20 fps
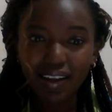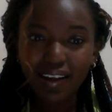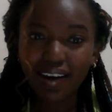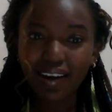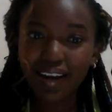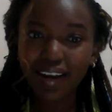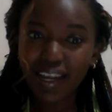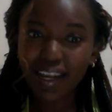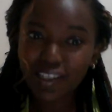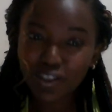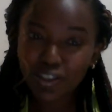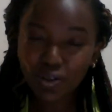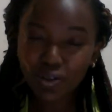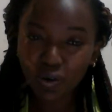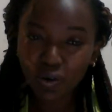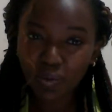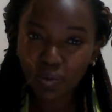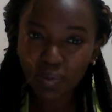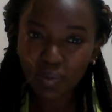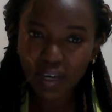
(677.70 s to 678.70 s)
latched
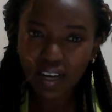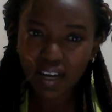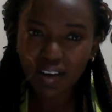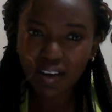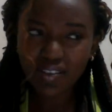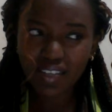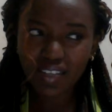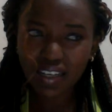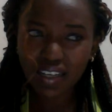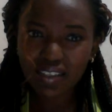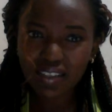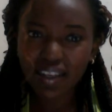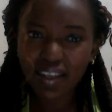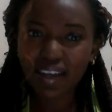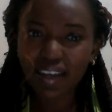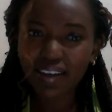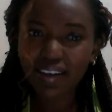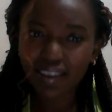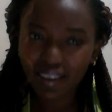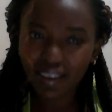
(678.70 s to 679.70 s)
on me, and I was just
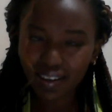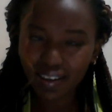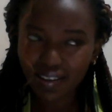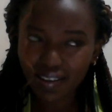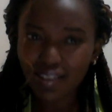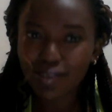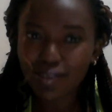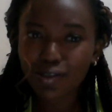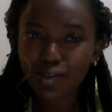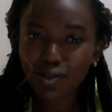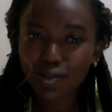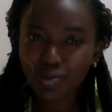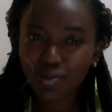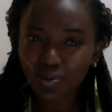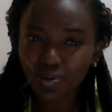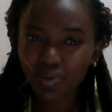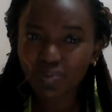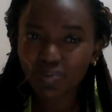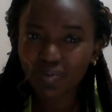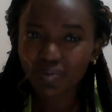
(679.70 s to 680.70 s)
like, yes, it's
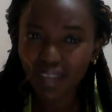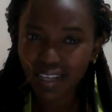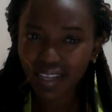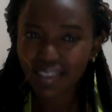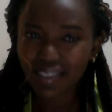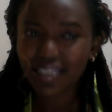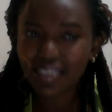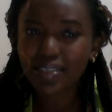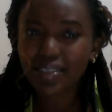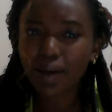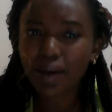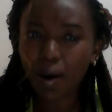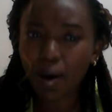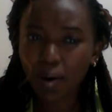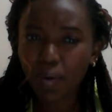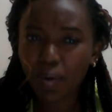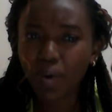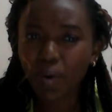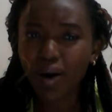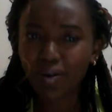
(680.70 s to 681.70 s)
true. That's
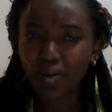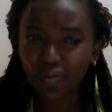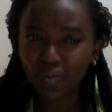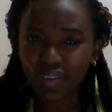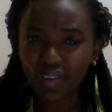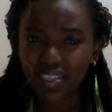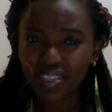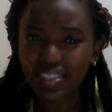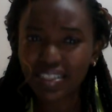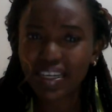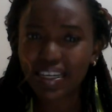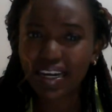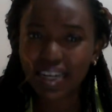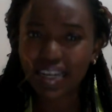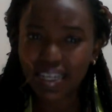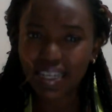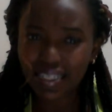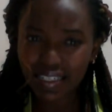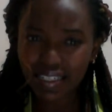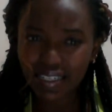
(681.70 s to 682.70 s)
one of his
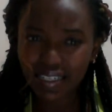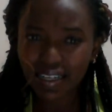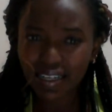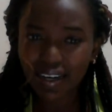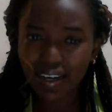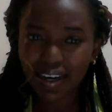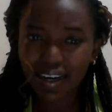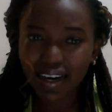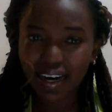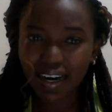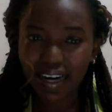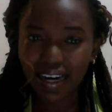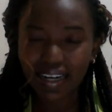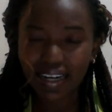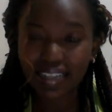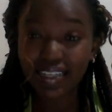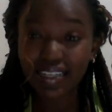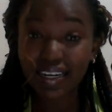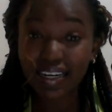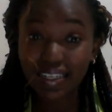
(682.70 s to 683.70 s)
great
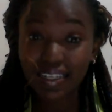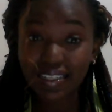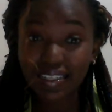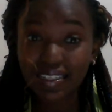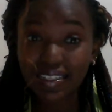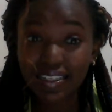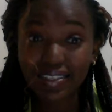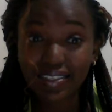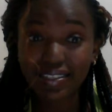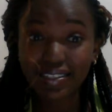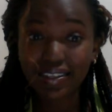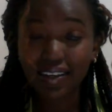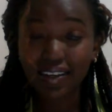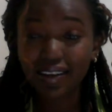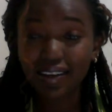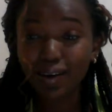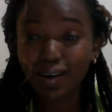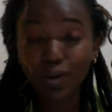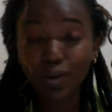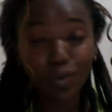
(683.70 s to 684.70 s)
characteristics.
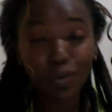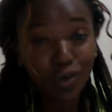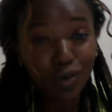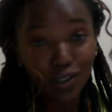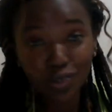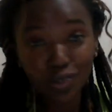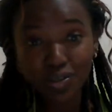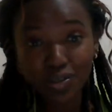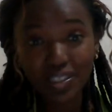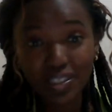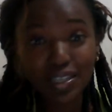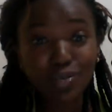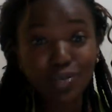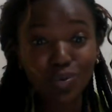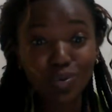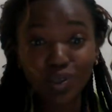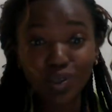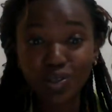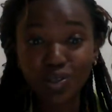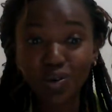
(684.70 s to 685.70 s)
What you see is
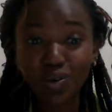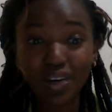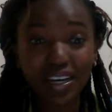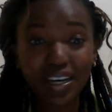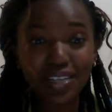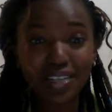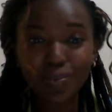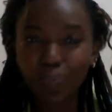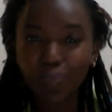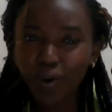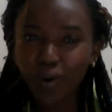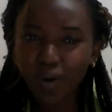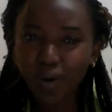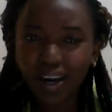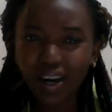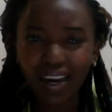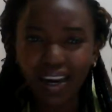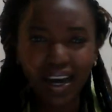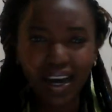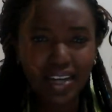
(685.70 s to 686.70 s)
what you get, pure
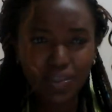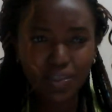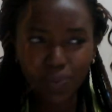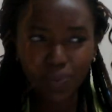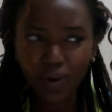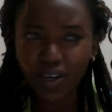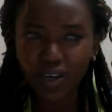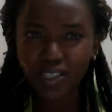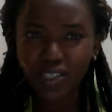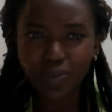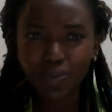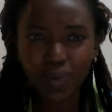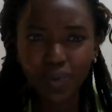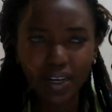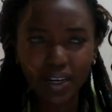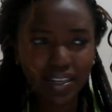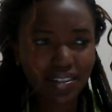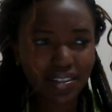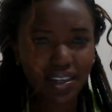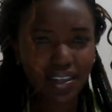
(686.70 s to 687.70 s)
in heart, pure in
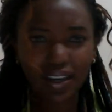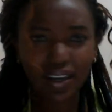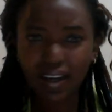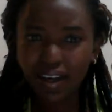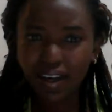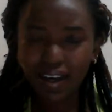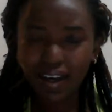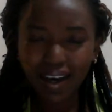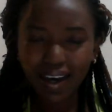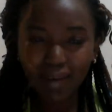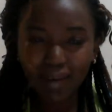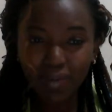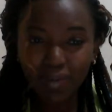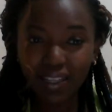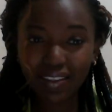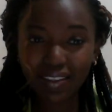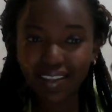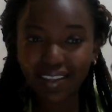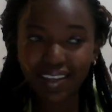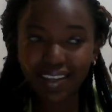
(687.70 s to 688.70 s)
spirit. I
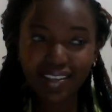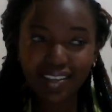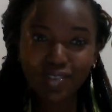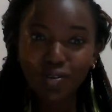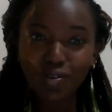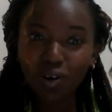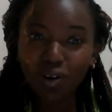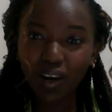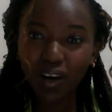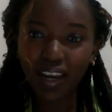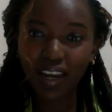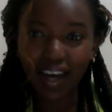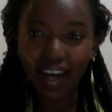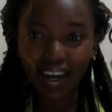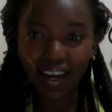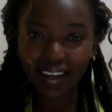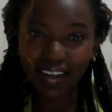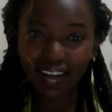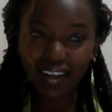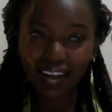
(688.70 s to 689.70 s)
mean, there's no
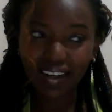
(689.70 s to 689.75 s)
lie.